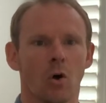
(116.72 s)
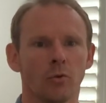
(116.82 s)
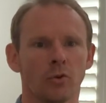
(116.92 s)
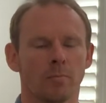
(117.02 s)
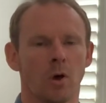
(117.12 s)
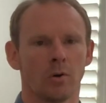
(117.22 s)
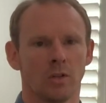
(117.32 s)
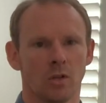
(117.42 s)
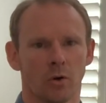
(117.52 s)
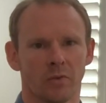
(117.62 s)
on demand in
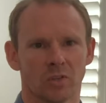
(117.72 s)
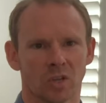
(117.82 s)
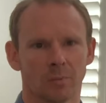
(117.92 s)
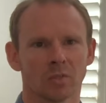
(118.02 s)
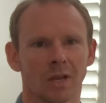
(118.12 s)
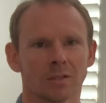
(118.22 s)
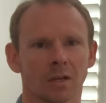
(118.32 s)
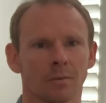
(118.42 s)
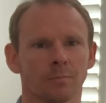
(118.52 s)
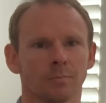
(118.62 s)
the office subsector.